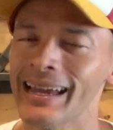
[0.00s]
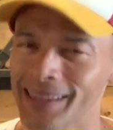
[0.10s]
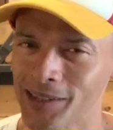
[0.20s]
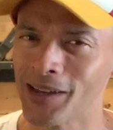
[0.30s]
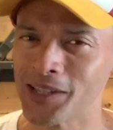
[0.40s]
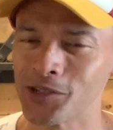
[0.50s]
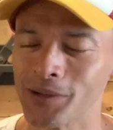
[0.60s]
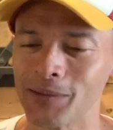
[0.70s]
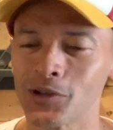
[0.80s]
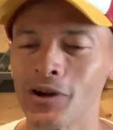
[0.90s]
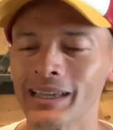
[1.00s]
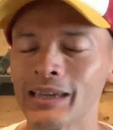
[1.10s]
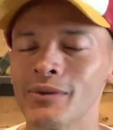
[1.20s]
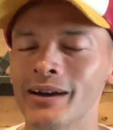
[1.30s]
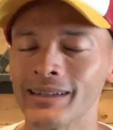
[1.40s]
I think you guys know what I'm talking
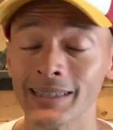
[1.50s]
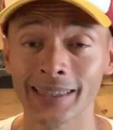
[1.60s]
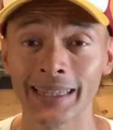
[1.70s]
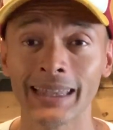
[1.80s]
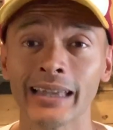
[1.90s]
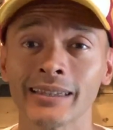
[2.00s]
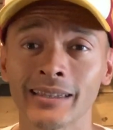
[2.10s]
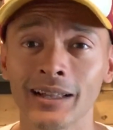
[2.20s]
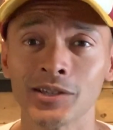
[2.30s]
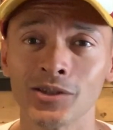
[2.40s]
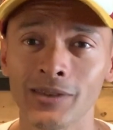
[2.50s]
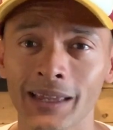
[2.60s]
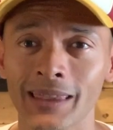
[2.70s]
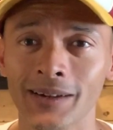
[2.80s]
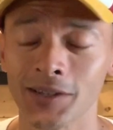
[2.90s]
about. It's that light that tells you
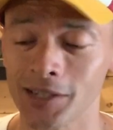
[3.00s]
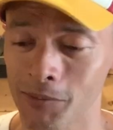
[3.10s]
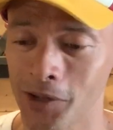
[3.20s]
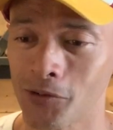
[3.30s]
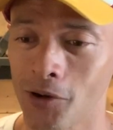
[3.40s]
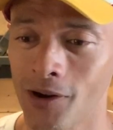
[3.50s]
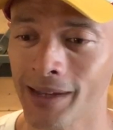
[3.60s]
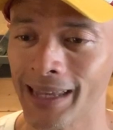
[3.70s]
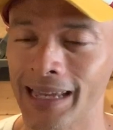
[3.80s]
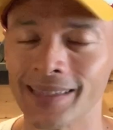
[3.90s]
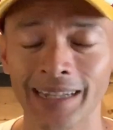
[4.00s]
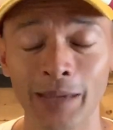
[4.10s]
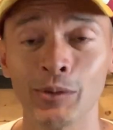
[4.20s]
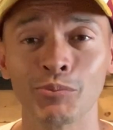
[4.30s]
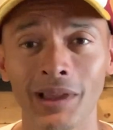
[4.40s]
that there is something wrong, and as the
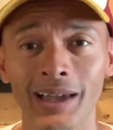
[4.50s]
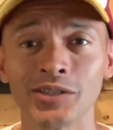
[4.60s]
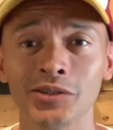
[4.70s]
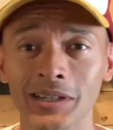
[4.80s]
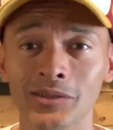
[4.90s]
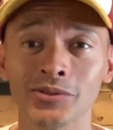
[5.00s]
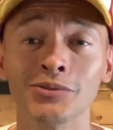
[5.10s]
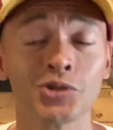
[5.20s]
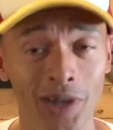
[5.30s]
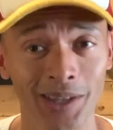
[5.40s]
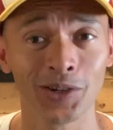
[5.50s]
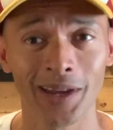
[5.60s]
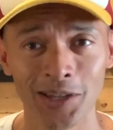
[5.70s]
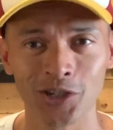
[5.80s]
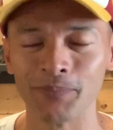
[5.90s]
name implies, you need to check your
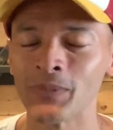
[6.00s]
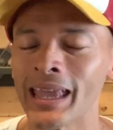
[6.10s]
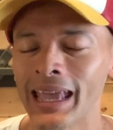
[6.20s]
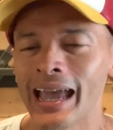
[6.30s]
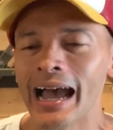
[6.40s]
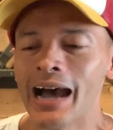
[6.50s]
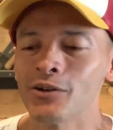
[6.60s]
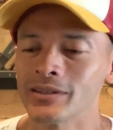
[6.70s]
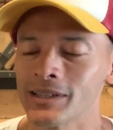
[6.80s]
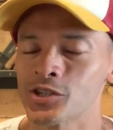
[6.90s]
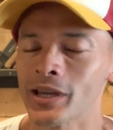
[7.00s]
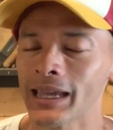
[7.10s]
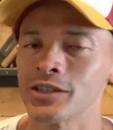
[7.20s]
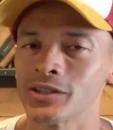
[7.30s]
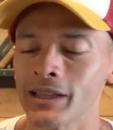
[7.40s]
engine. How does the
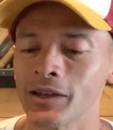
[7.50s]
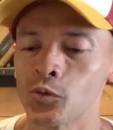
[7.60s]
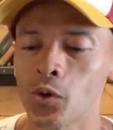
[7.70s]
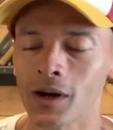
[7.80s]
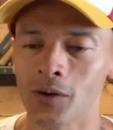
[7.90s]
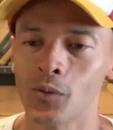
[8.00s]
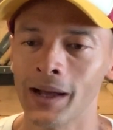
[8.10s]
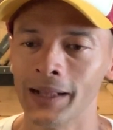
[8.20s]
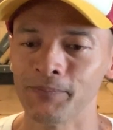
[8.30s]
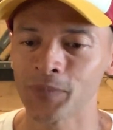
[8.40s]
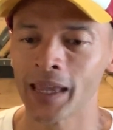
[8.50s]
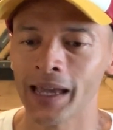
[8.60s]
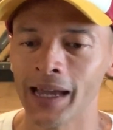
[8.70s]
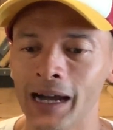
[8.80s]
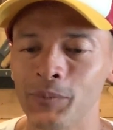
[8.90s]
check engine light work? Well,
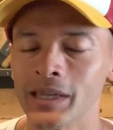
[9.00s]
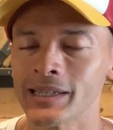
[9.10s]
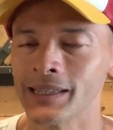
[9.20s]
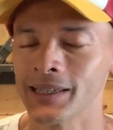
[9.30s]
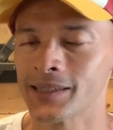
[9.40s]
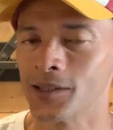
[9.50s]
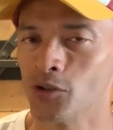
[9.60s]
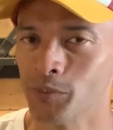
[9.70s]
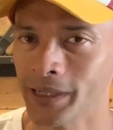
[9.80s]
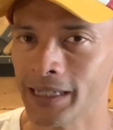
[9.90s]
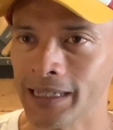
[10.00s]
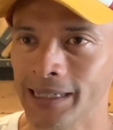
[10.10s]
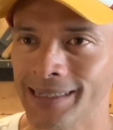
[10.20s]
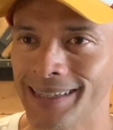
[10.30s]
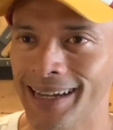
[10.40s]
basically it's the
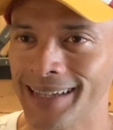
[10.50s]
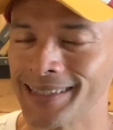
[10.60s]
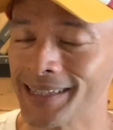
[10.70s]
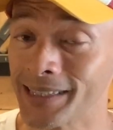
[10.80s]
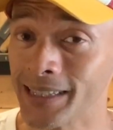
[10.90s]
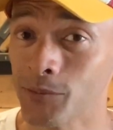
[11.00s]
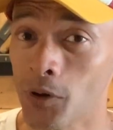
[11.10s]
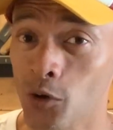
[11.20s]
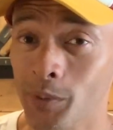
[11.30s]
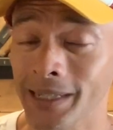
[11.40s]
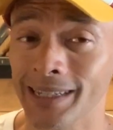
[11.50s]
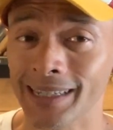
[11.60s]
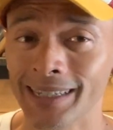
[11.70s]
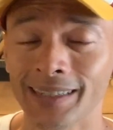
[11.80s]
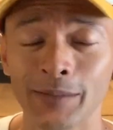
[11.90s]
OBD system,
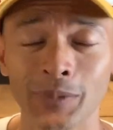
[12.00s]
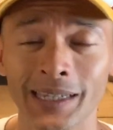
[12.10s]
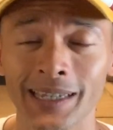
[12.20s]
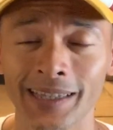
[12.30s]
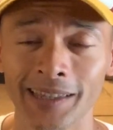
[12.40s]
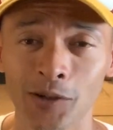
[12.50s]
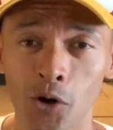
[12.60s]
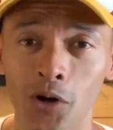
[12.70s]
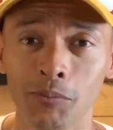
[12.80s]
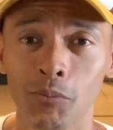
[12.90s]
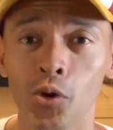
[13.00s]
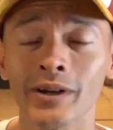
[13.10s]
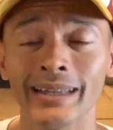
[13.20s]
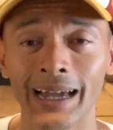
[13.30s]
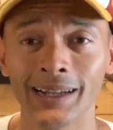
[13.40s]
OBD being the
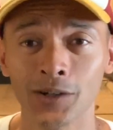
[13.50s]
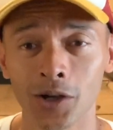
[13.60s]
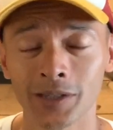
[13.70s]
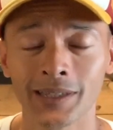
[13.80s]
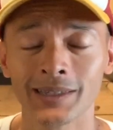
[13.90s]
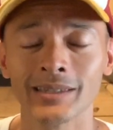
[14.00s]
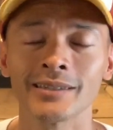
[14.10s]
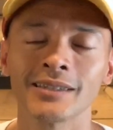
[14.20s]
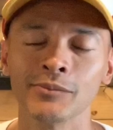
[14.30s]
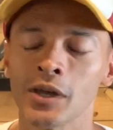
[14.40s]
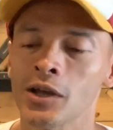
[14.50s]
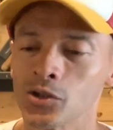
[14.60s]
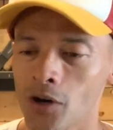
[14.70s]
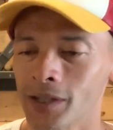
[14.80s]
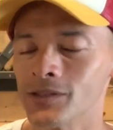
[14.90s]
onboard diagnostic system,
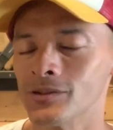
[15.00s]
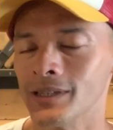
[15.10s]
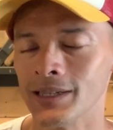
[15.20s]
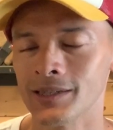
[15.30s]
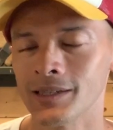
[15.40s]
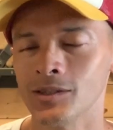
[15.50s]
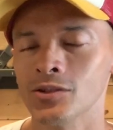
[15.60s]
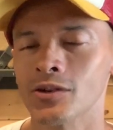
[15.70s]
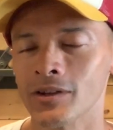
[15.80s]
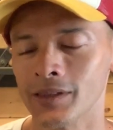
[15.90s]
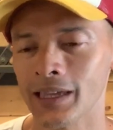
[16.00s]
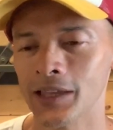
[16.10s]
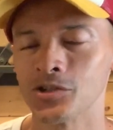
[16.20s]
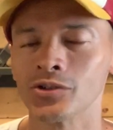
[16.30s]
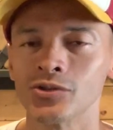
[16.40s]
talking to the ECU or the
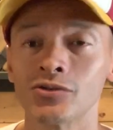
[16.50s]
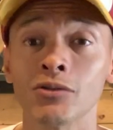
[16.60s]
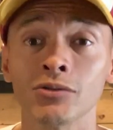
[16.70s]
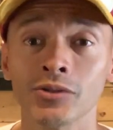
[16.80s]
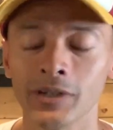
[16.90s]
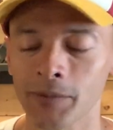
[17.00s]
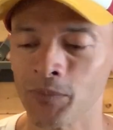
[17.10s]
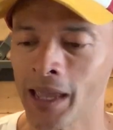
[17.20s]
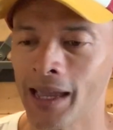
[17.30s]
engine control unit.